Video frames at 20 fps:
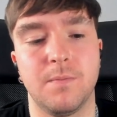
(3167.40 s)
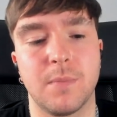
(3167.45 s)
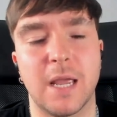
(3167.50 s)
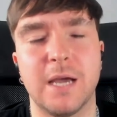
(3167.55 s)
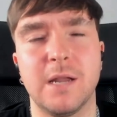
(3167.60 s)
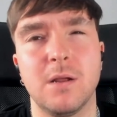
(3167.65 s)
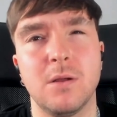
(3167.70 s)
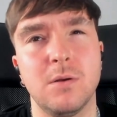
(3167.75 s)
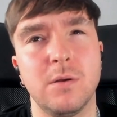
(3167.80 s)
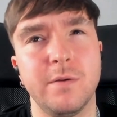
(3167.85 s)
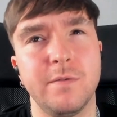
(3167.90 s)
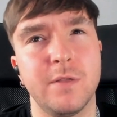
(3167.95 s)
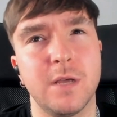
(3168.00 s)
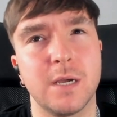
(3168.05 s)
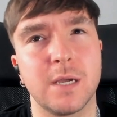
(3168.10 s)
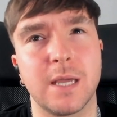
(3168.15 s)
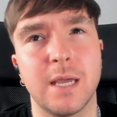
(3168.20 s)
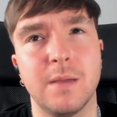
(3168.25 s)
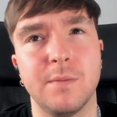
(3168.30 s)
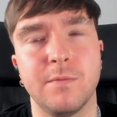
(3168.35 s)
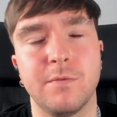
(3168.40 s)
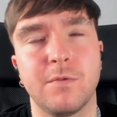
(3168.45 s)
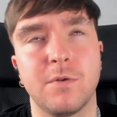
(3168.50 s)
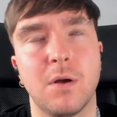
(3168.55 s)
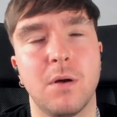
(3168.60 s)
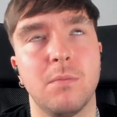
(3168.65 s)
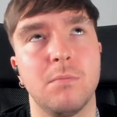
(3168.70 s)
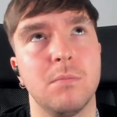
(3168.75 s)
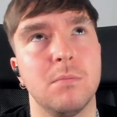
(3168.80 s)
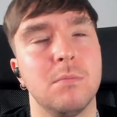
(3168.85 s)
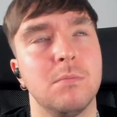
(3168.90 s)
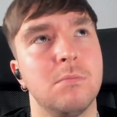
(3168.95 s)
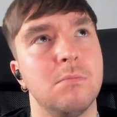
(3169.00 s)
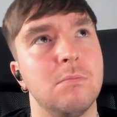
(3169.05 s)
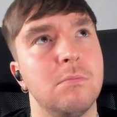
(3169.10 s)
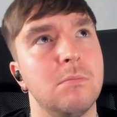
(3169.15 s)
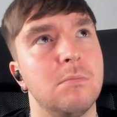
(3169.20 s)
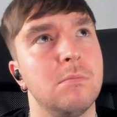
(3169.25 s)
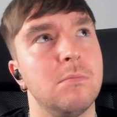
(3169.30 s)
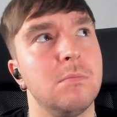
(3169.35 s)
I don't know if that came from
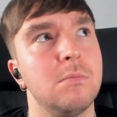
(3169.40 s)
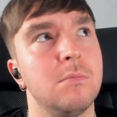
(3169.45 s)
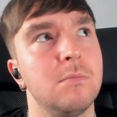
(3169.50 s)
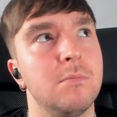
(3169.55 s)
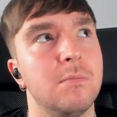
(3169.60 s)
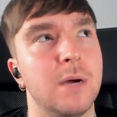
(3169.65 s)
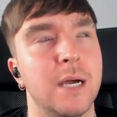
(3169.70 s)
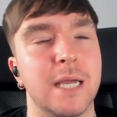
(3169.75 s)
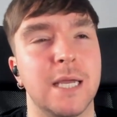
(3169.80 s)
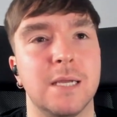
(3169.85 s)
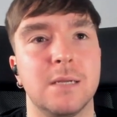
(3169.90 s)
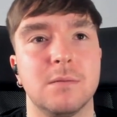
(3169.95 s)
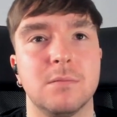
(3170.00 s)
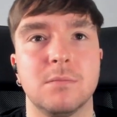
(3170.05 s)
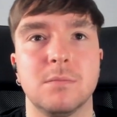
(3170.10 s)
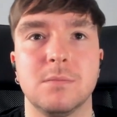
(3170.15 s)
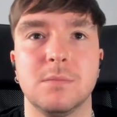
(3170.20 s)
my